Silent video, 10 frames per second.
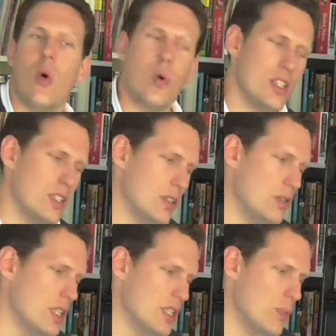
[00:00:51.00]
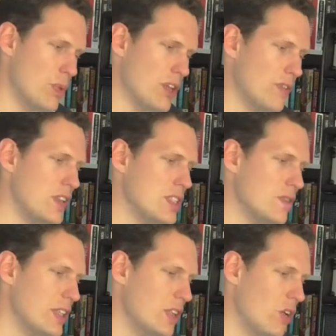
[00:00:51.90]
All you do is you put your
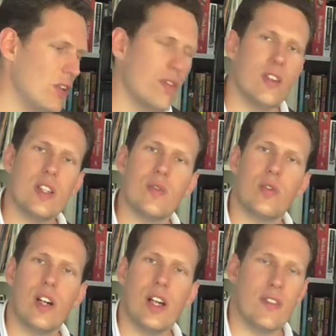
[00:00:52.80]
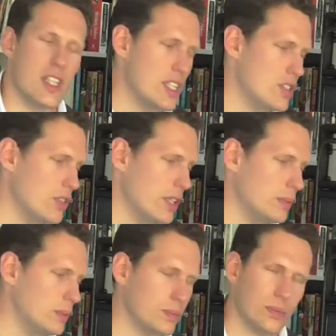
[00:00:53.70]
first finger on the first fret of the E
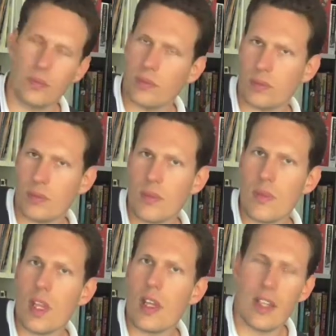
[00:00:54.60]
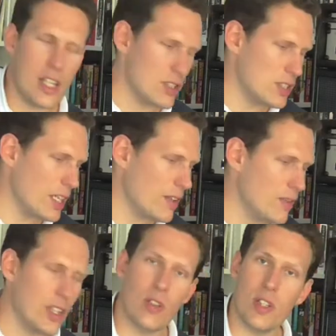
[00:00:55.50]
string, then your
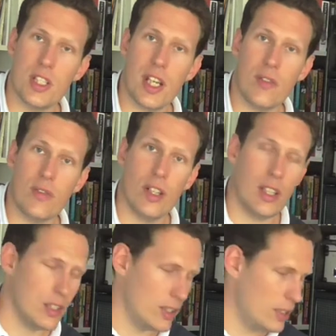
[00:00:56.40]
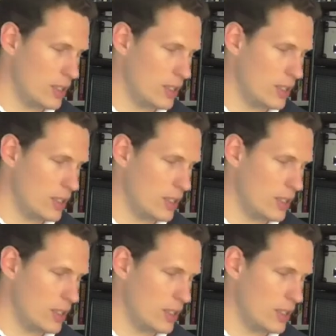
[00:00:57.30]
second finger on the second fret,